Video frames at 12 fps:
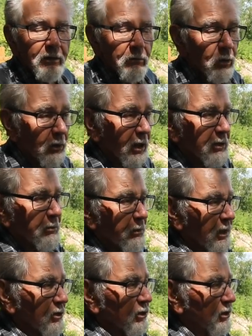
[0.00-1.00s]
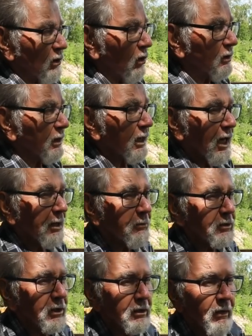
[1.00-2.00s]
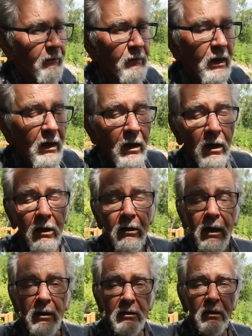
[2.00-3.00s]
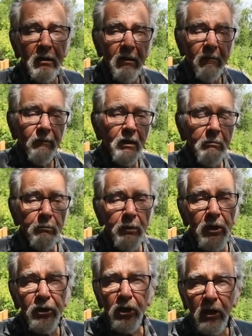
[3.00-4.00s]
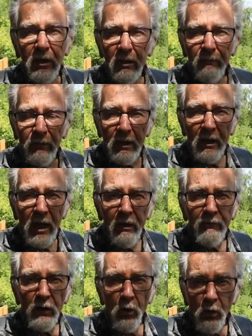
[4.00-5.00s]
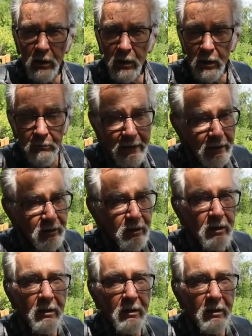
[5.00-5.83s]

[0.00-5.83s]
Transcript: And we're right on the beach. All the cabins are at beach, have their own little beach.